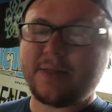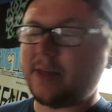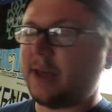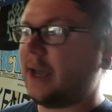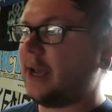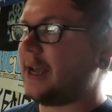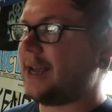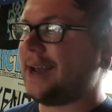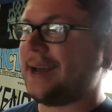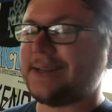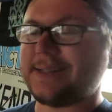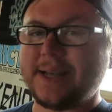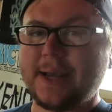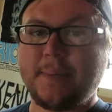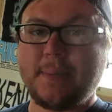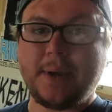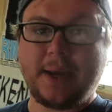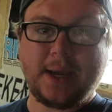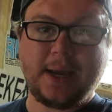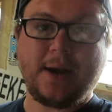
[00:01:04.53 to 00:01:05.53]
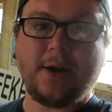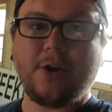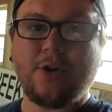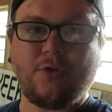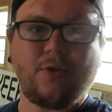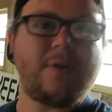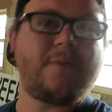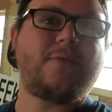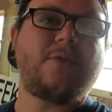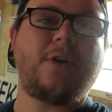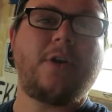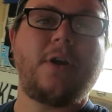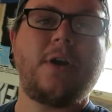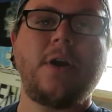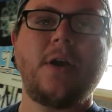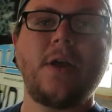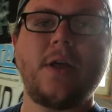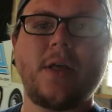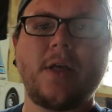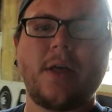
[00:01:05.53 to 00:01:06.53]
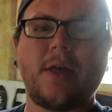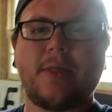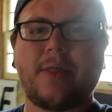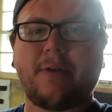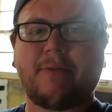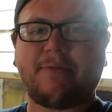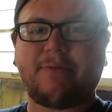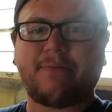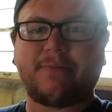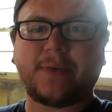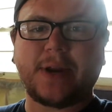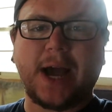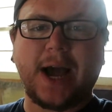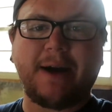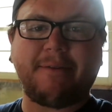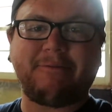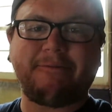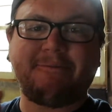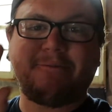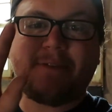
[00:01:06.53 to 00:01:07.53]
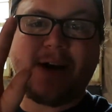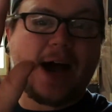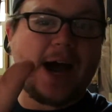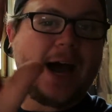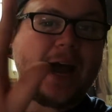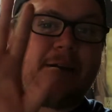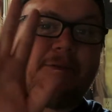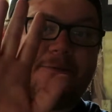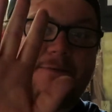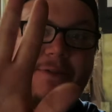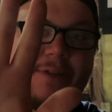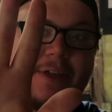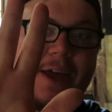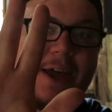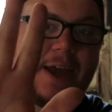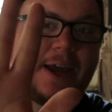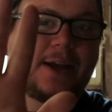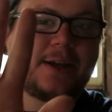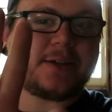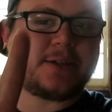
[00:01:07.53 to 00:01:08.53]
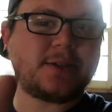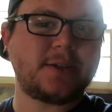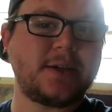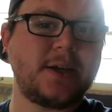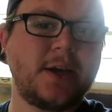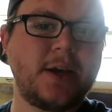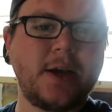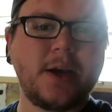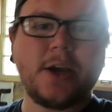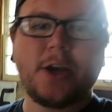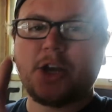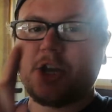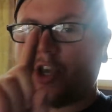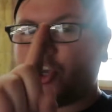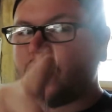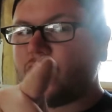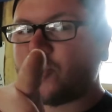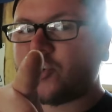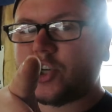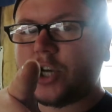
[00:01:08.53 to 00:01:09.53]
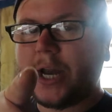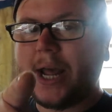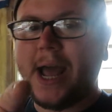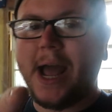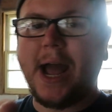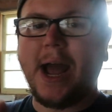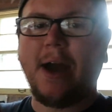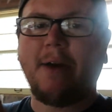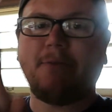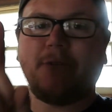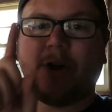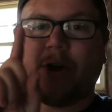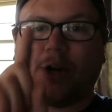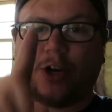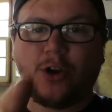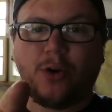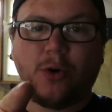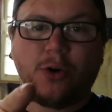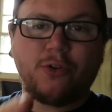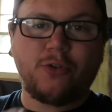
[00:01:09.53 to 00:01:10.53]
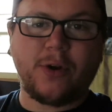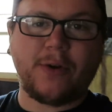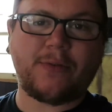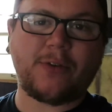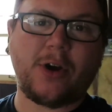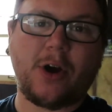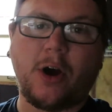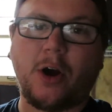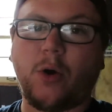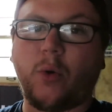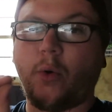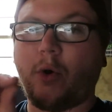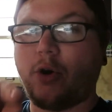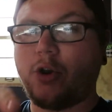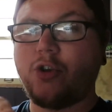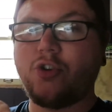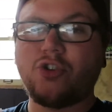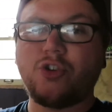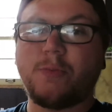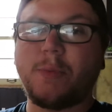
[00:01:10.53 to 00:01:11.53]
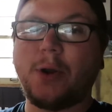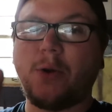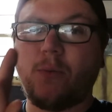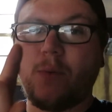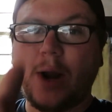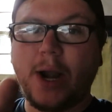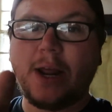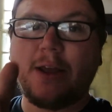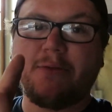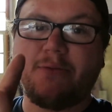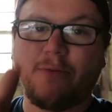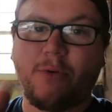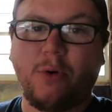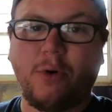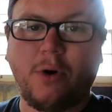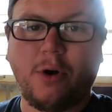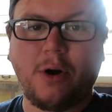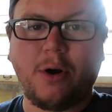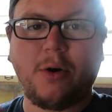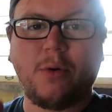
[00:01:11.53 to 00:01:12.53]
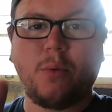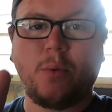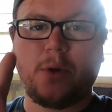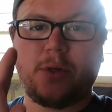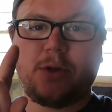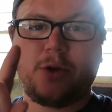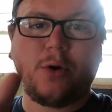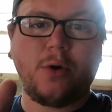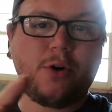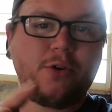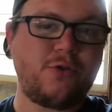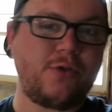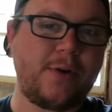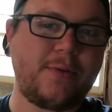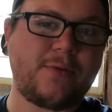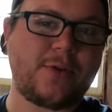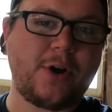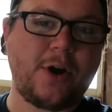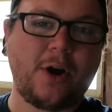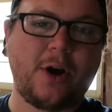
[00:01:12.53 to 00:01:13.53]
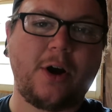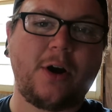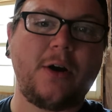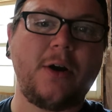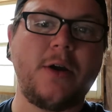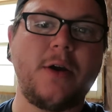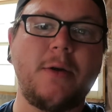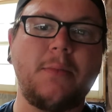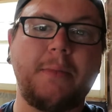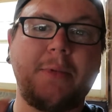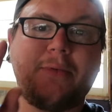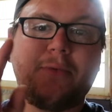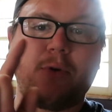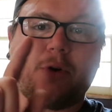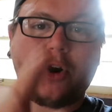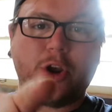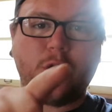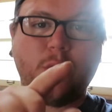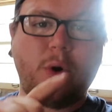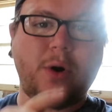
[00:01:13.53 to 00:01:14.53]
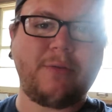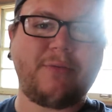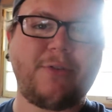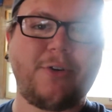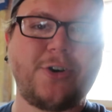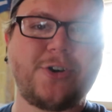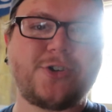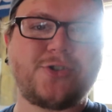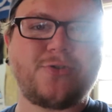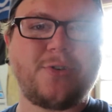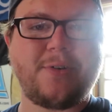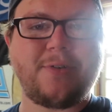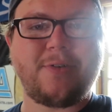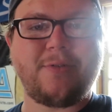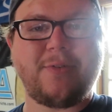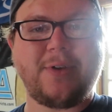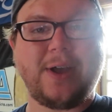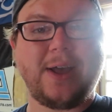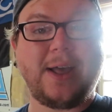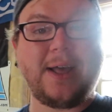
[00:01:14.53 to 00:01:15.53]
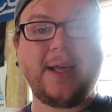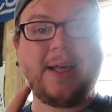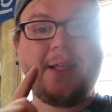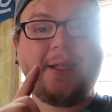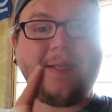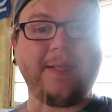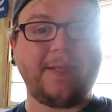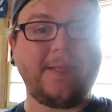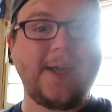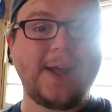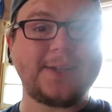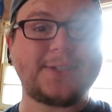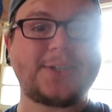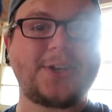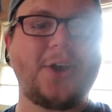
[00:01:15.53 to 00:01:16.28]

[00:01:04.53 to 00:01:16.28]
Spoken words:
think as a beginner drifter, the top 5 things you should have on your drift car, or you should be ready for with your drift car before your first drift event. Let's